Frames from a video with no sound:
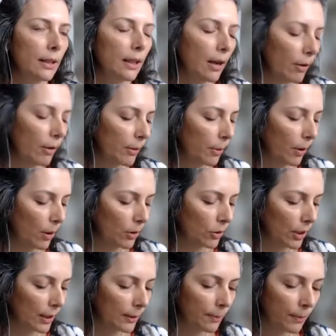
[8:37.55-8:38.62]
our
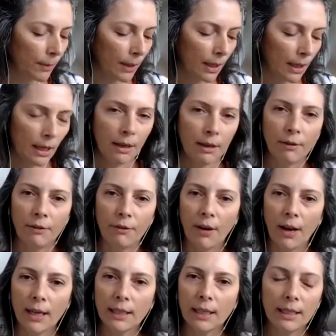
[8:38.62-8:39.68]
project.
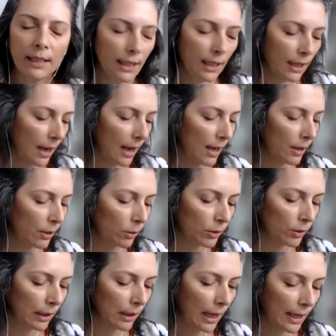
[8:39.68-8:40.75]
Finally, I
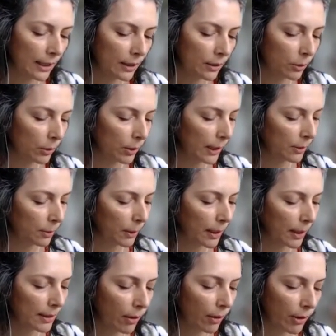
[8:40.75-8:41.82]
would like to
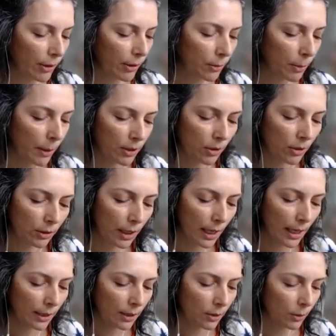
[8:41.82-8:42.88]
express our special
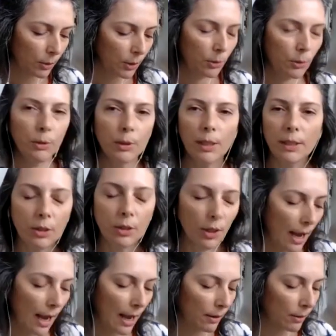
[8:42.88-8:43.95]
thanks to Yuri,
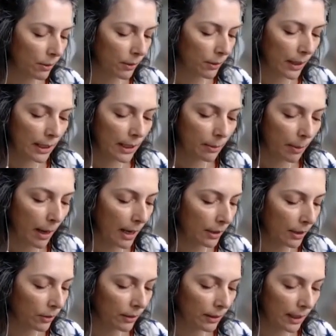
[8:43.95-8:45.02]
Thiago, and
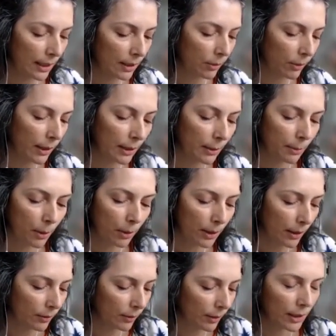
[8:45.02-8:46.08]
Baggio that were the
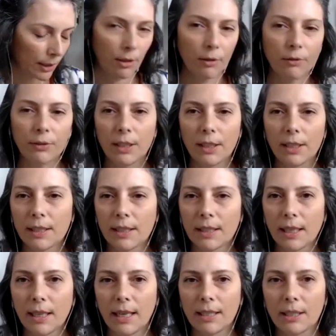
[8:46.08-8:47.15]
protagonists of
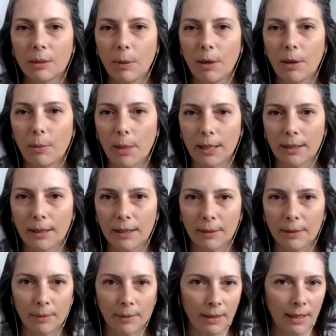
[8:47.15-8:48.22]
this experiment.
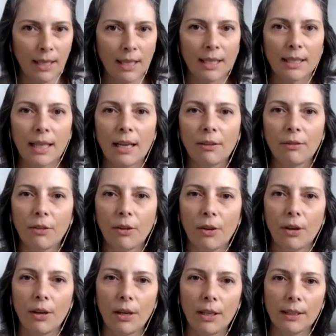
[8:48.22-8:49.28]
Thank
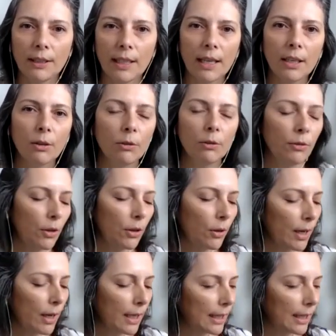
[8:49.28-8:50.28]
you for your